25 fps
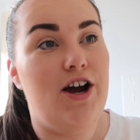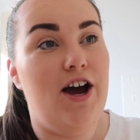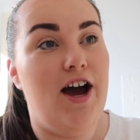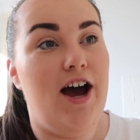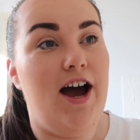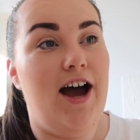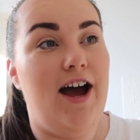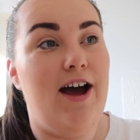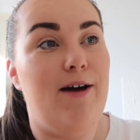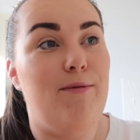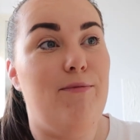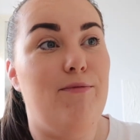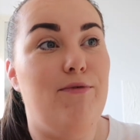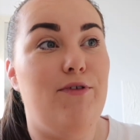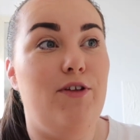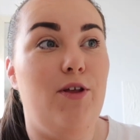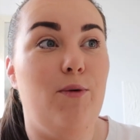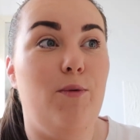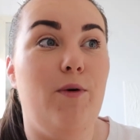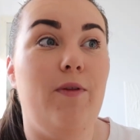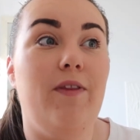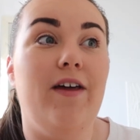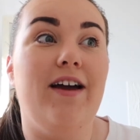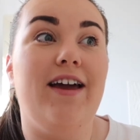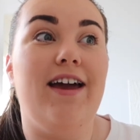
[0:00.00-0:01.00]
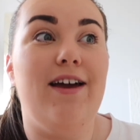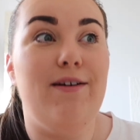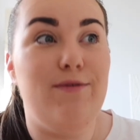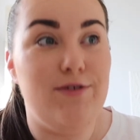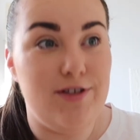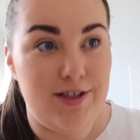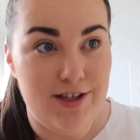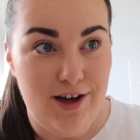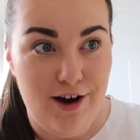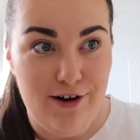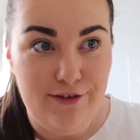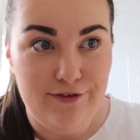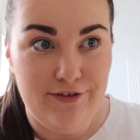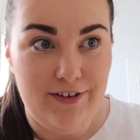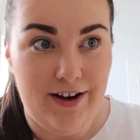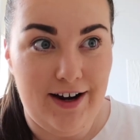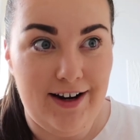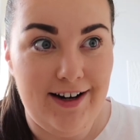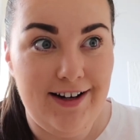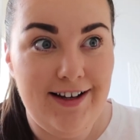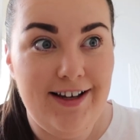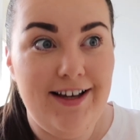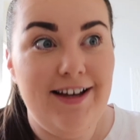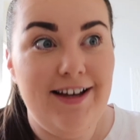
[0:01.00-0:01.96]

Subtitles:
for the one that gave us the offer.